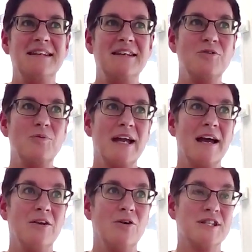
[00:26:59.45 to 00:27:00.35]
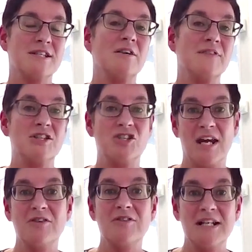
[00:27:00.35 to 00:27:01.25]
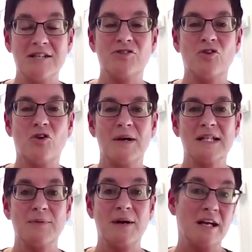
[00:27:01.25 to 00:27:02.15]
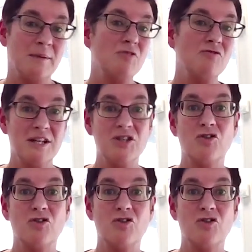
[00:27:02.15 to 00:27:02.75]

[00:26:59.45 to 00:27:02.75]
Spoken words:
we get a lot of service generated trauma as well. It can be really